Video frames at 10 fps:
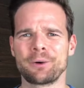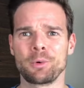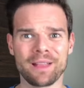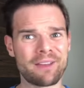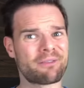
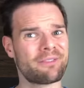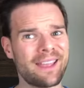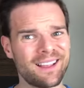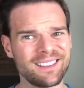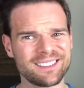Will I
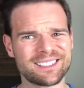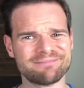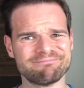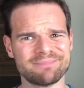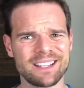fail
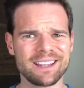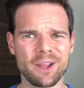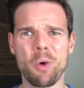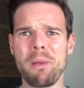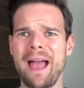and need to
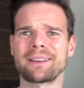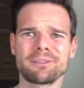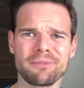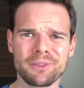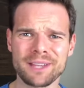go back
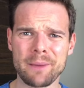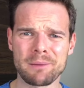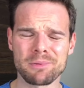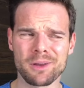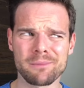to full-time
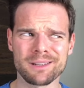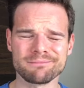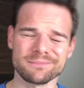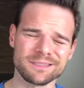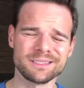employment?
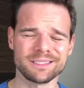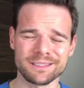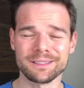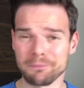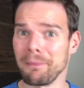
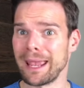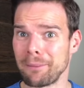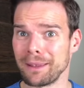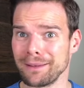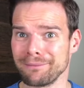
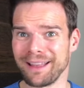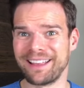Maybe.